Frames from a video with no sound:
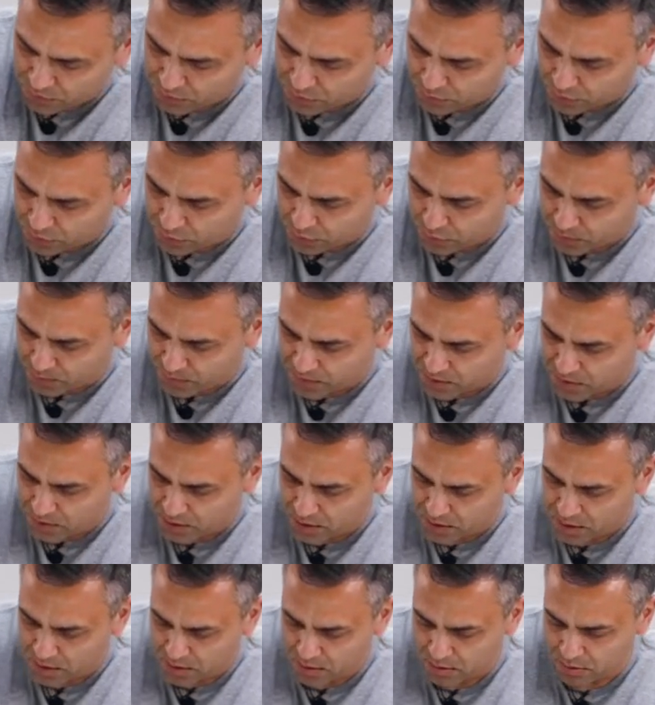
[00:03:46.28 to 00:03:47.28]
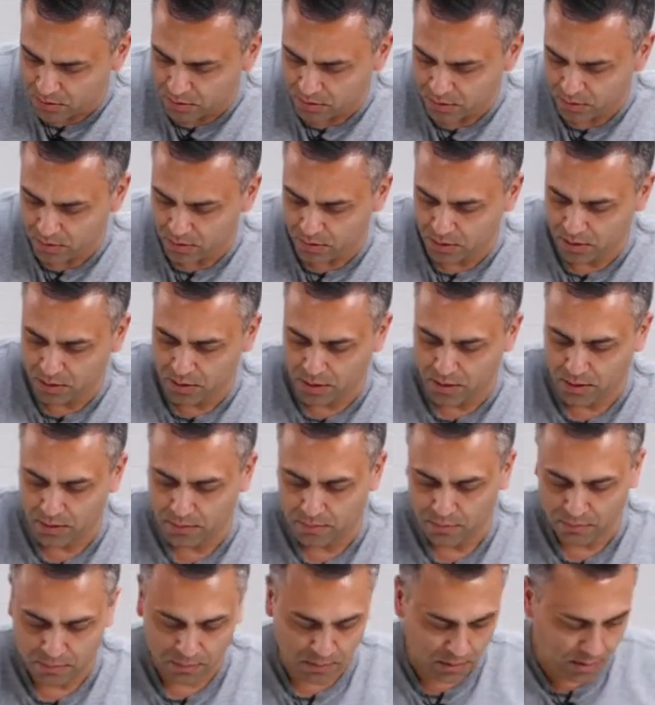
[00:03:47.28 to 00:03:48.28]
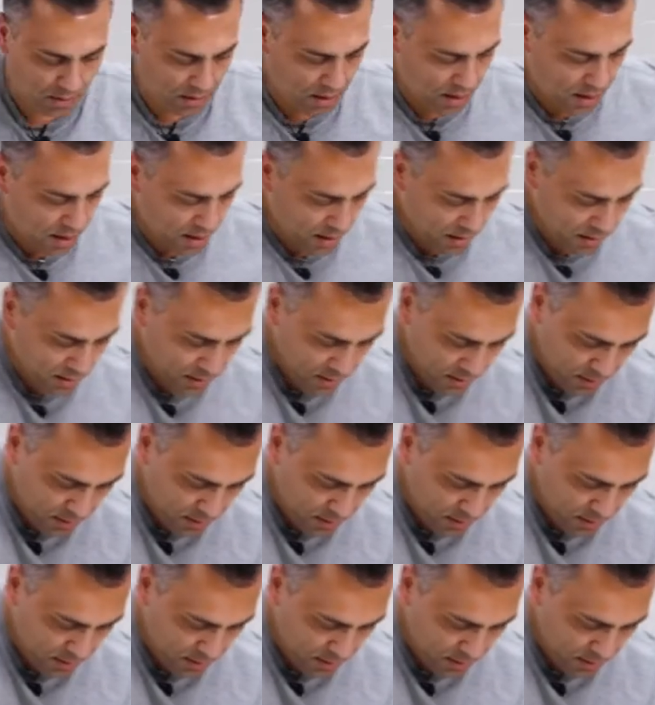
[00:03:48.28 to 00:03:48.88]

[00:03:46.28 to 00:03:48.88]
scoops here. Oh yeah, look at that.